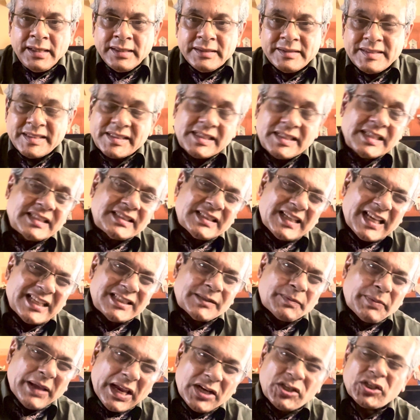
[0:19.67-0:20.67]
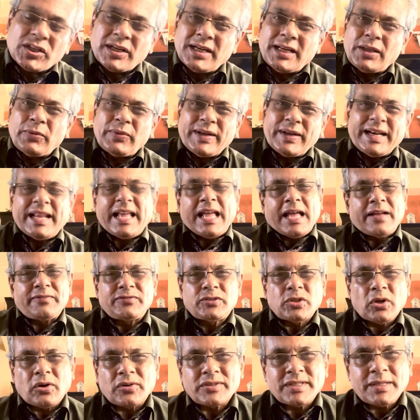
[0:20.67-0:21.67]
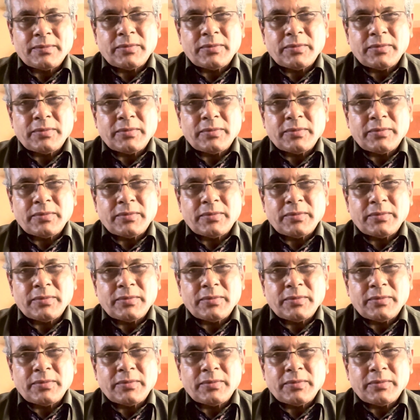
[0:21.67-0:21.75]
This is especially when I have talked